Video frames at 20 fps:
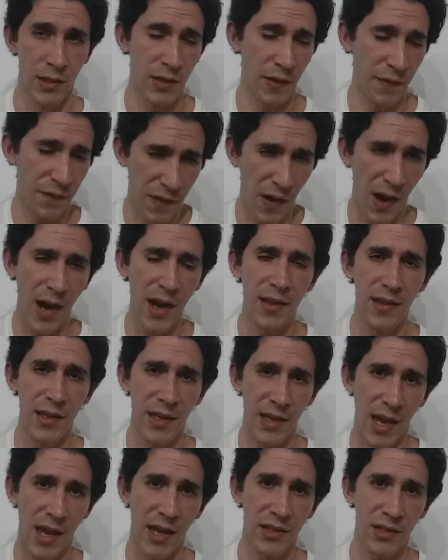To find
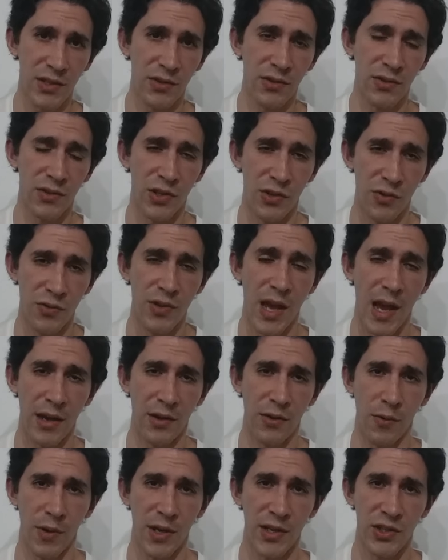the answer to
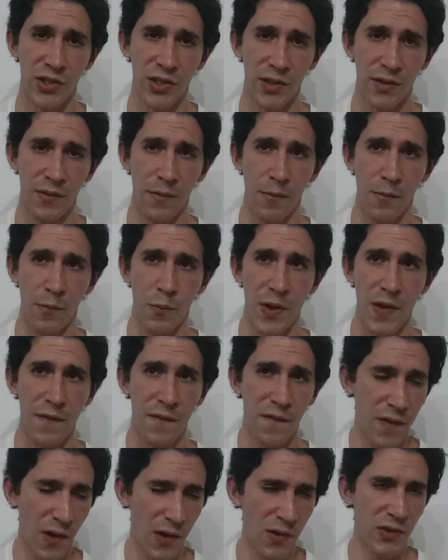that question, we
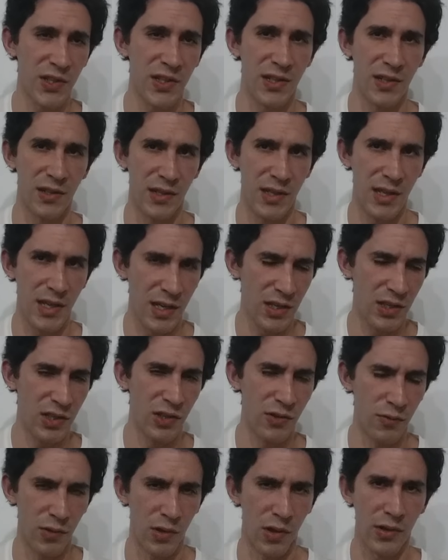first need
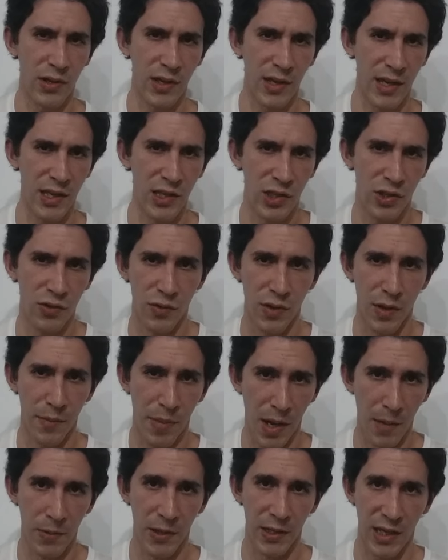to look into the
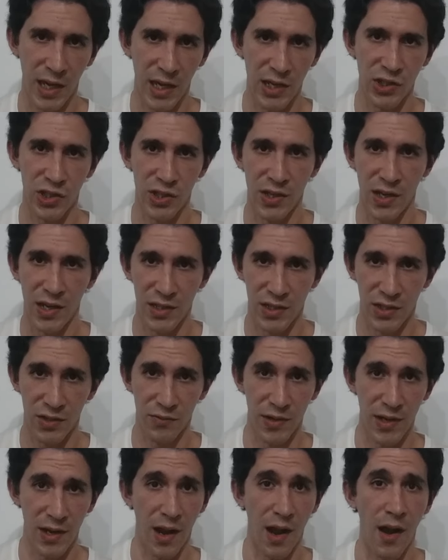publication
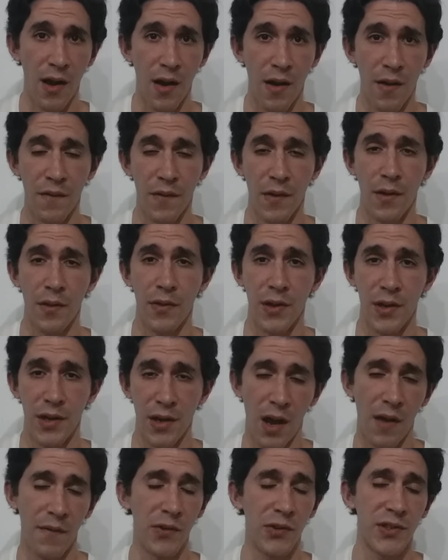history of the
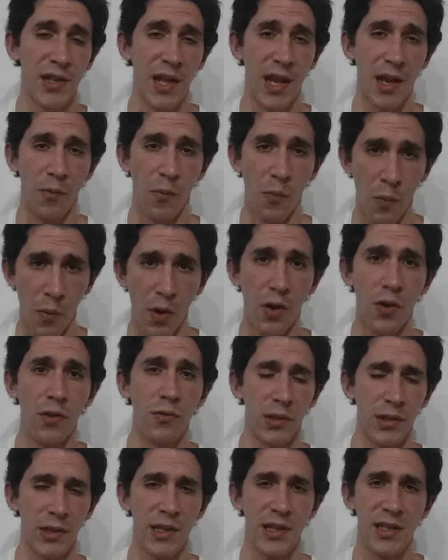novels that were
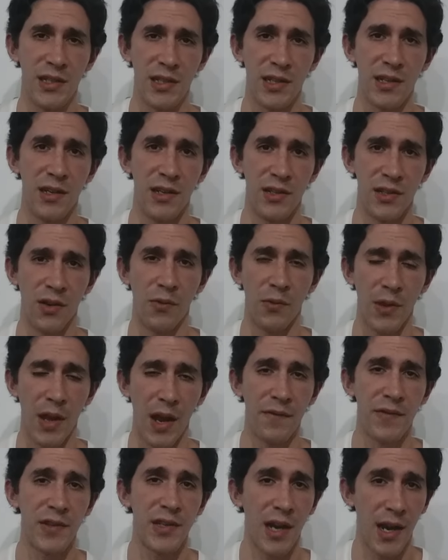released in his own
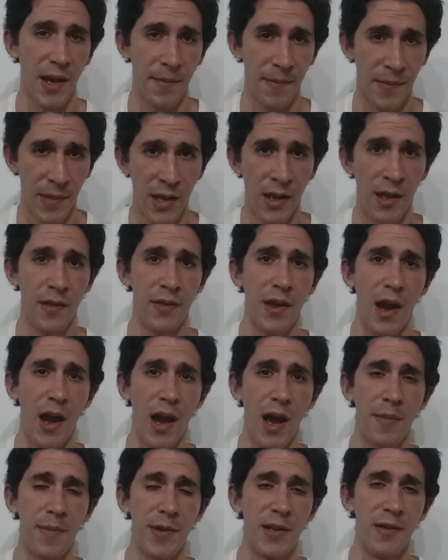lifetime, The
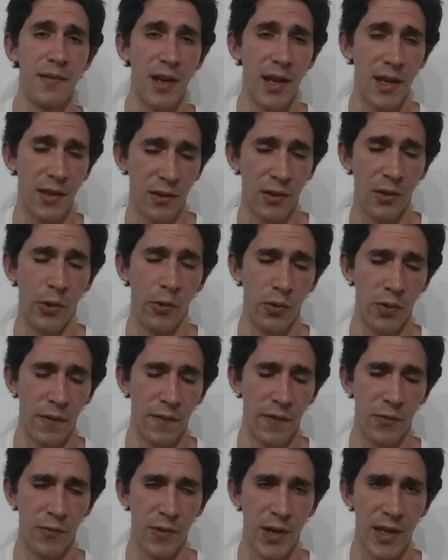Hobbit and The Lord
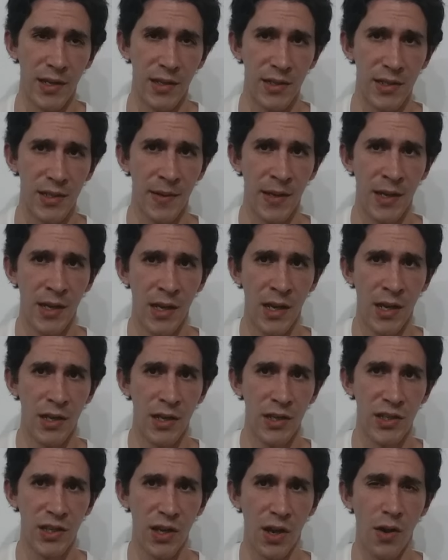of the Rings.
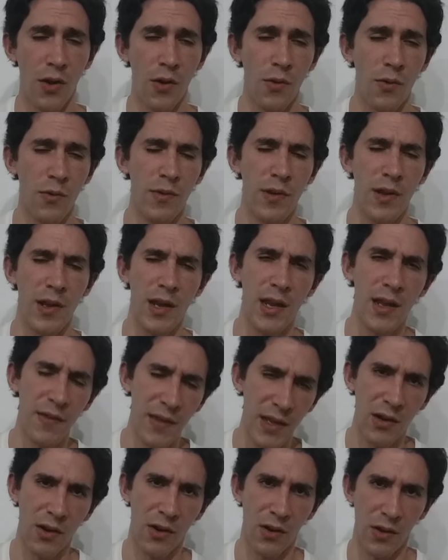So, in
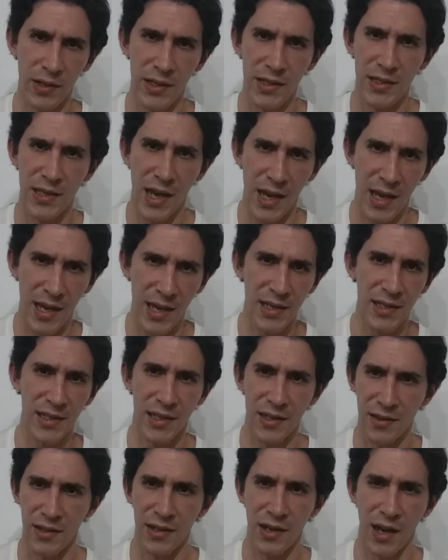the early days,
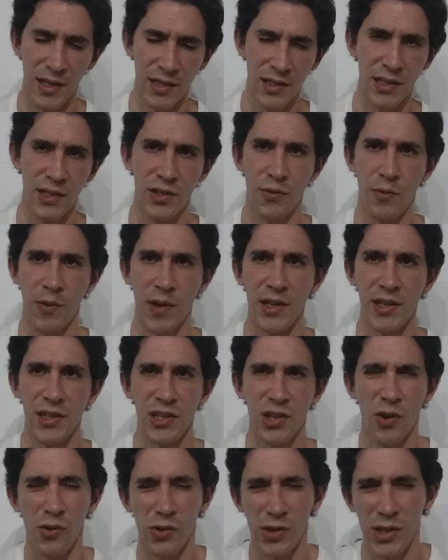in the 1920s,
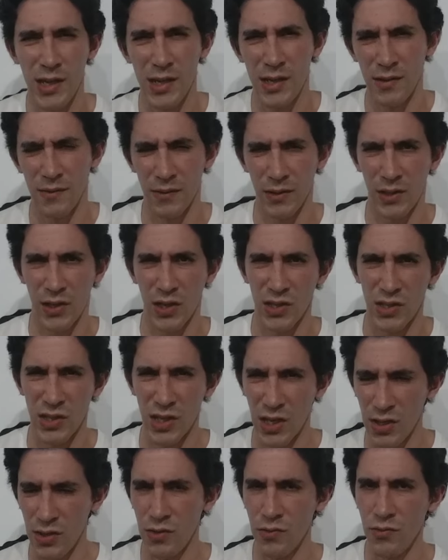Tolkien
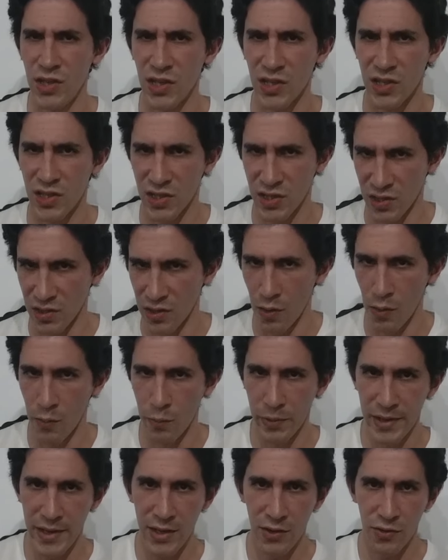continued to
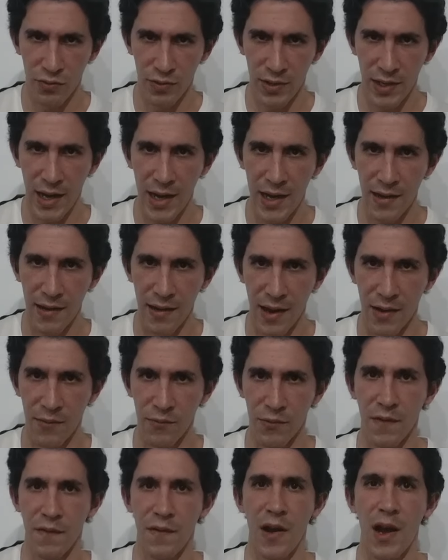slowly create
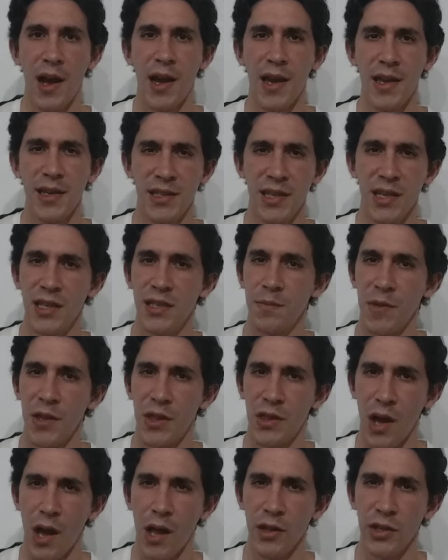and revise his
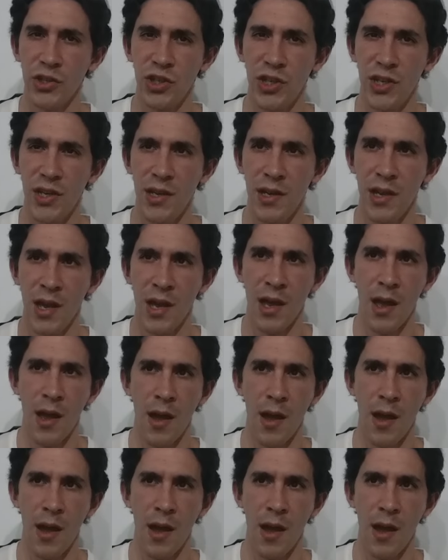mythology,